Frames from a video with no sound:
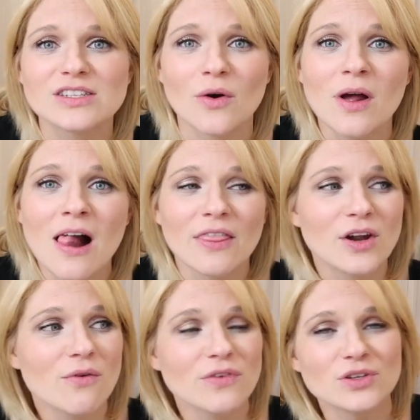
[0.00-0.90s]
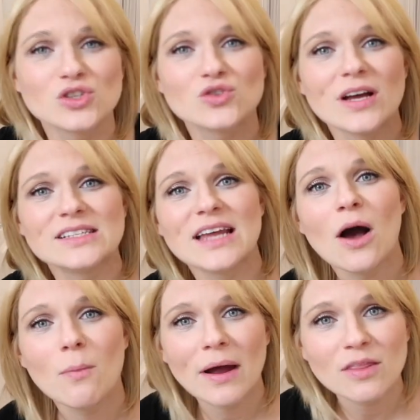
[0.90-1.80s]
so they don't feel stressed
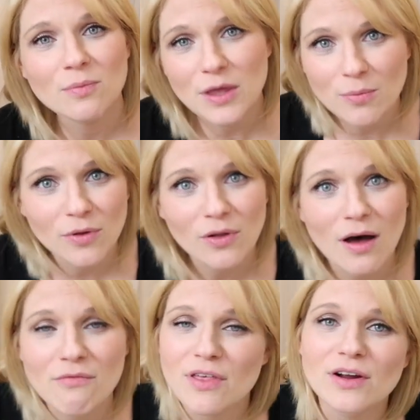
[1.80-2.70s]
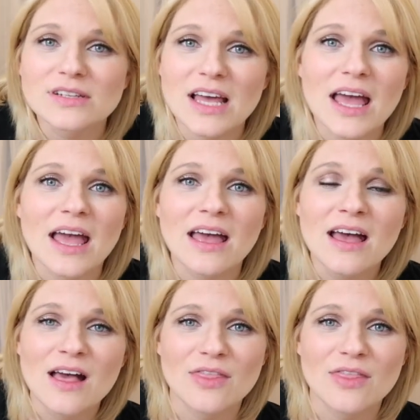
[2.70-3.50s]
out by the people of their day.